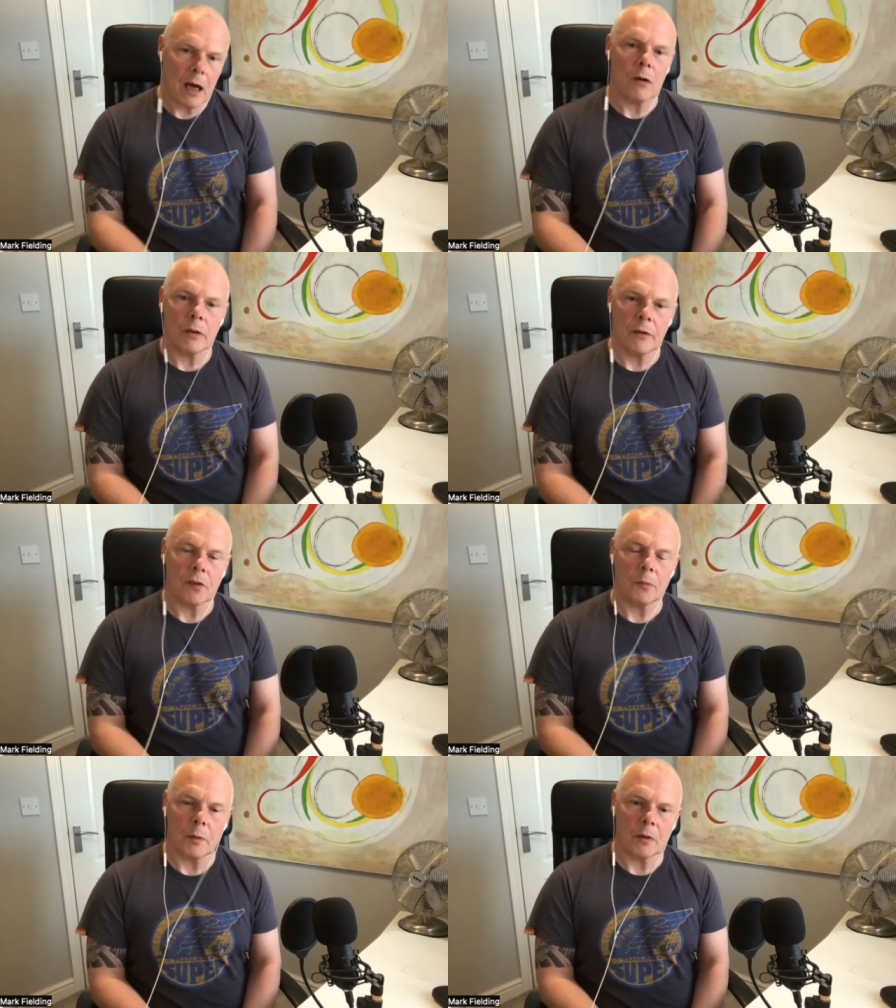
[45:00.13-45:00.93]
hold of
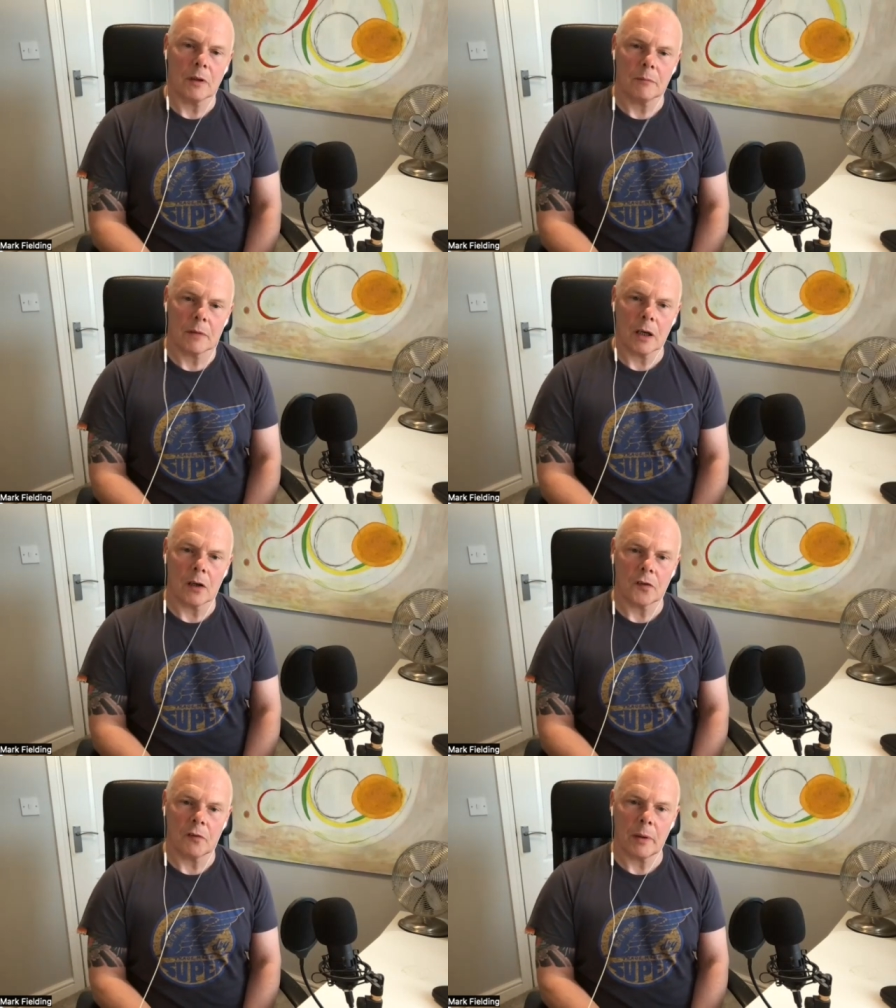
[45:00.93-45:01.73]
this book,
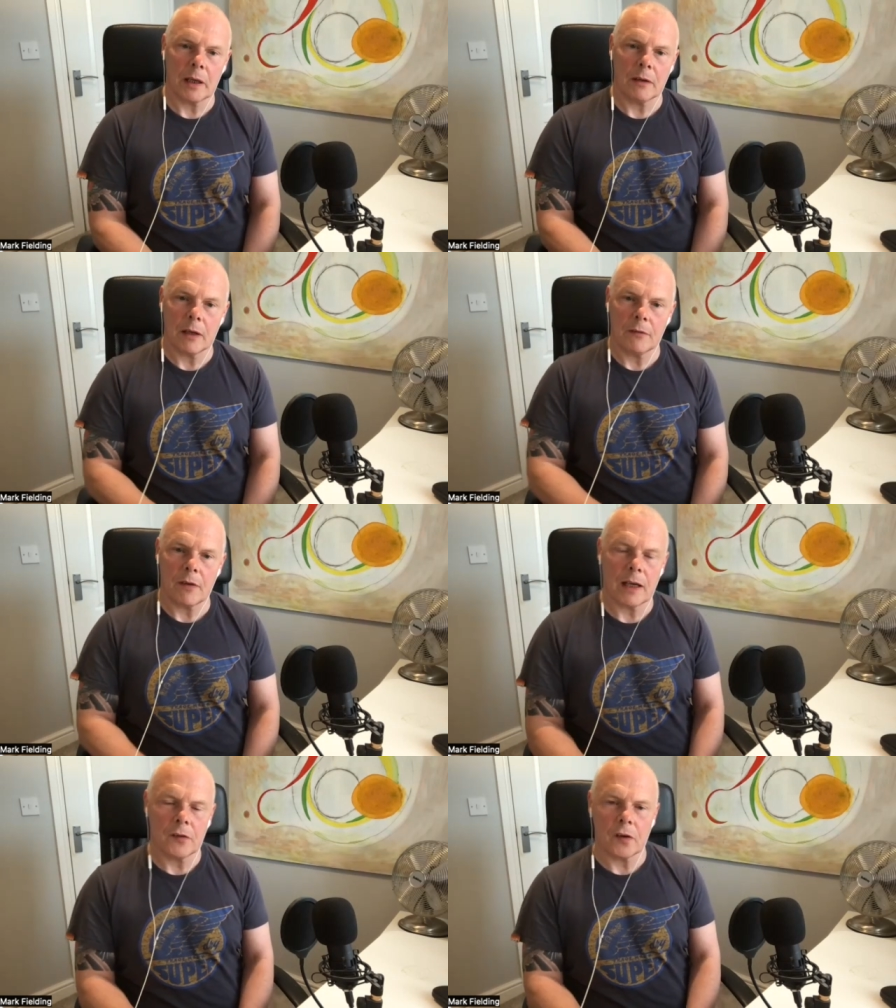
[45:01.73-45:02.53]
Carlos? If if
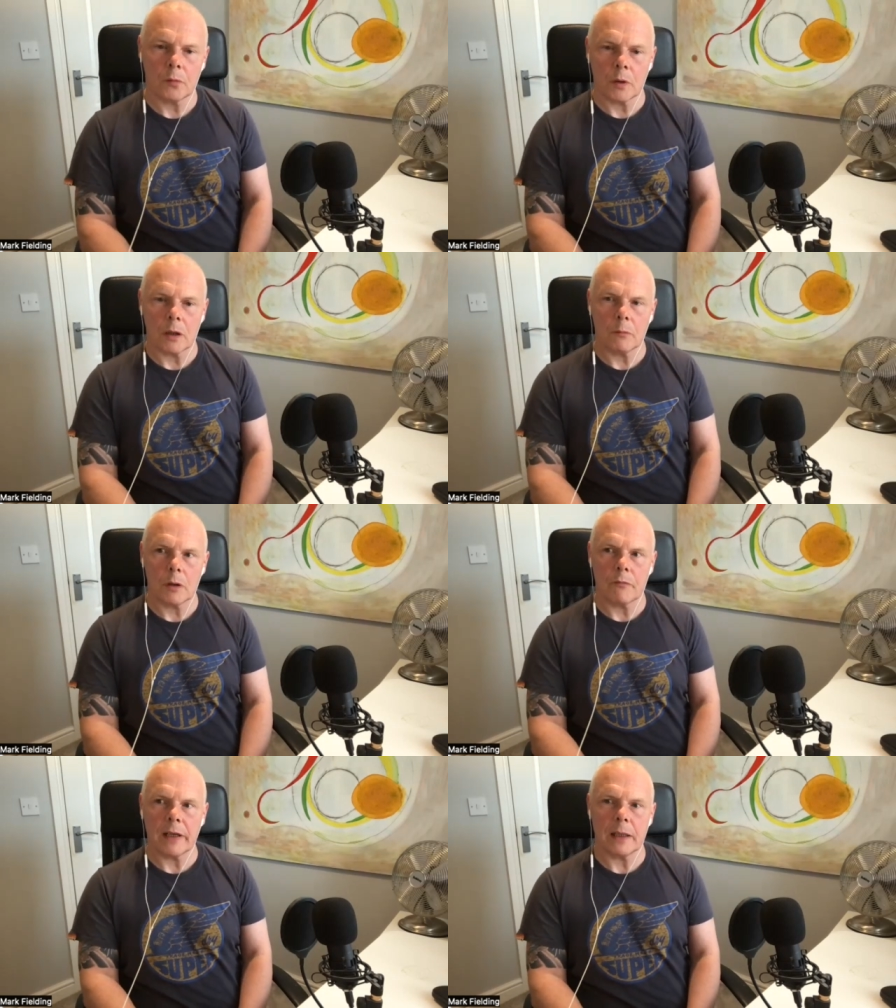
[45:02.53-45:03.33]
our listeners want to
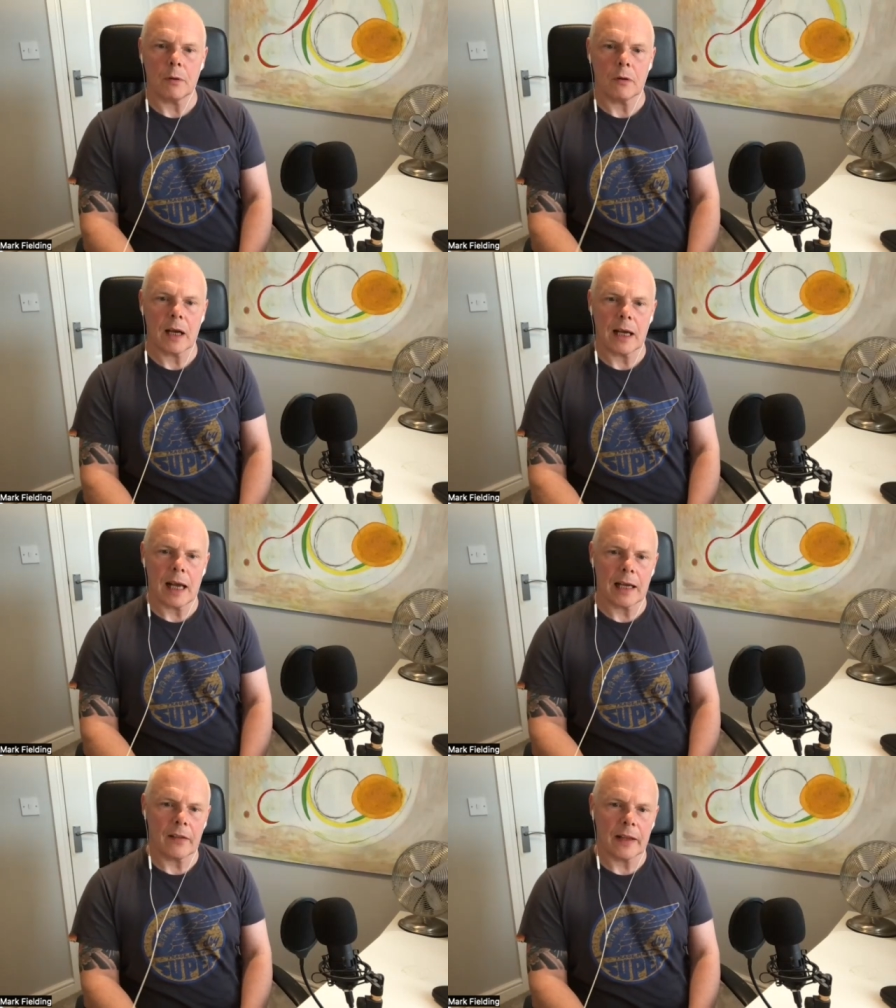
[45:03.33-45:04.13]
want to read the book, how,
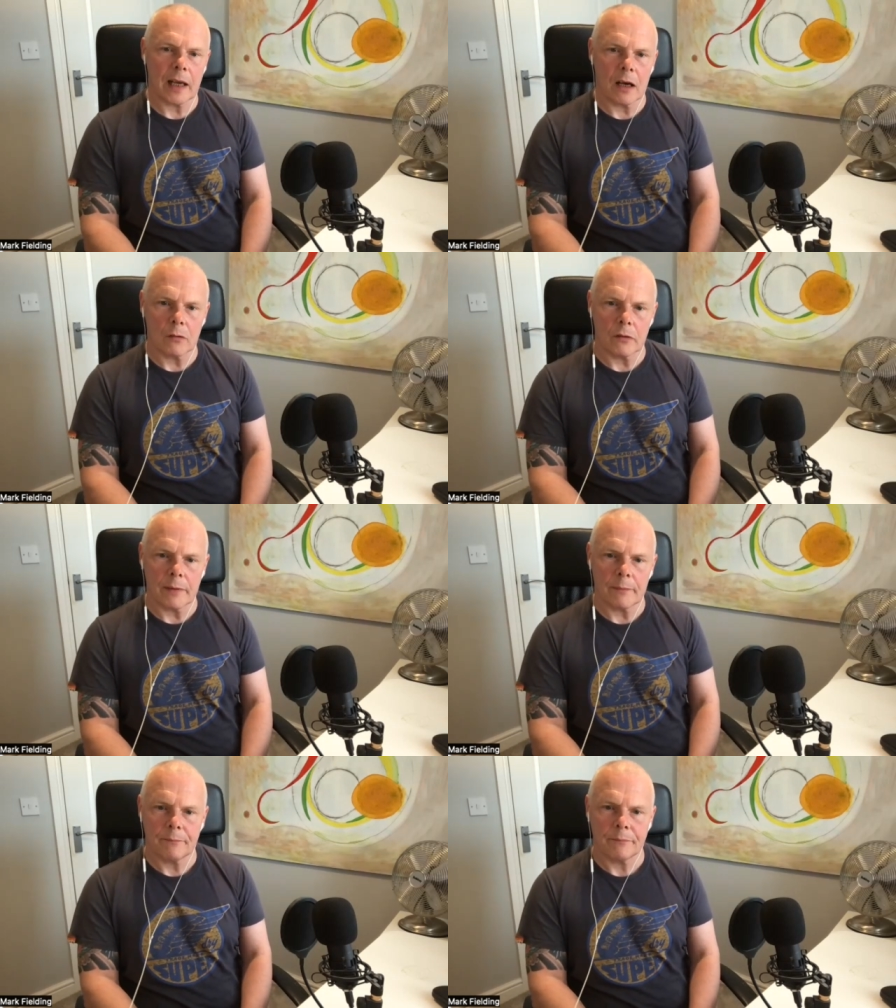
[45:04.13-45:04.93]
how do they get hold of it?